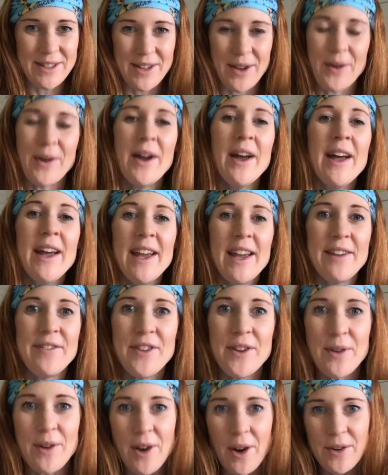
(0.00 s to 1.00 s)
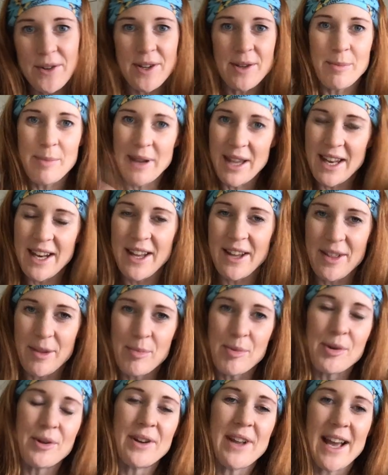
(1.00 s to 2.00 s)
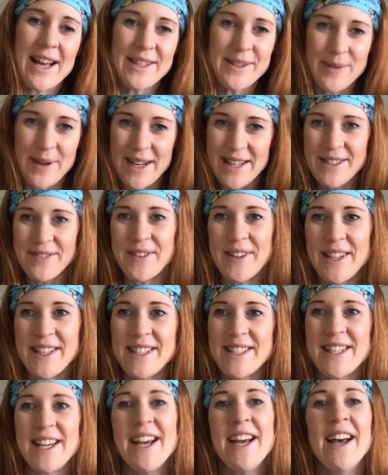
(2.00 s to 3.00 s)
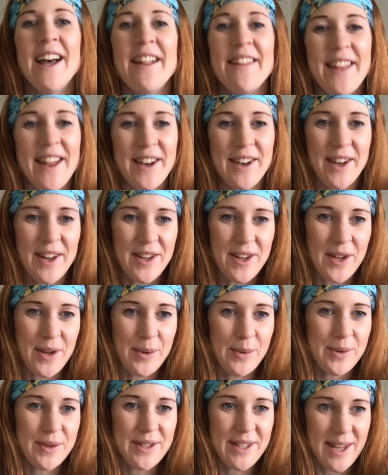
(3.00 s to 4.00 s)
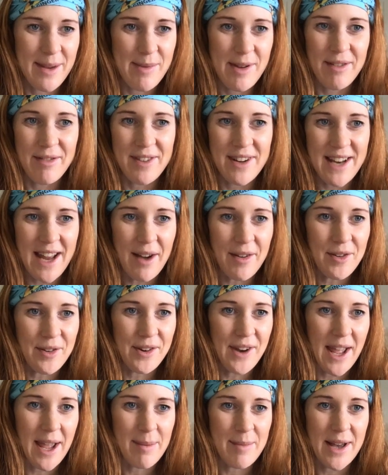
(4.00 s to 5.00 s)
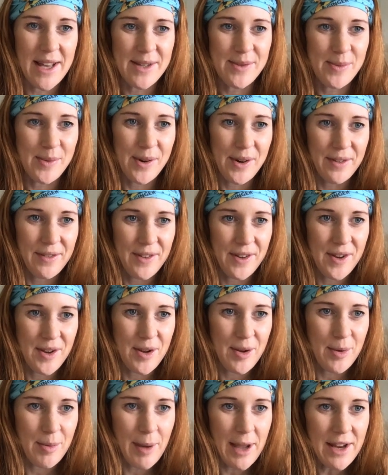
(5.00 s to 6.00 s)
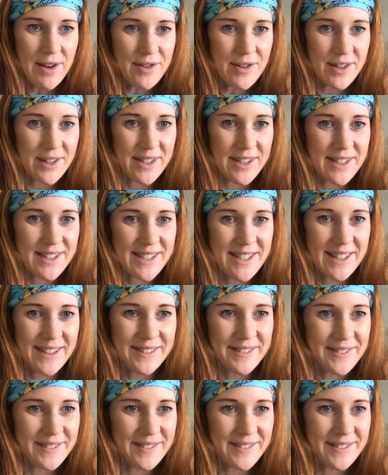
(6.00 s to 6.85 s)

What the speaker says: So if you go to the beginning of the broadcast when it's finished, then you will see me read out your name as one of the new patrons.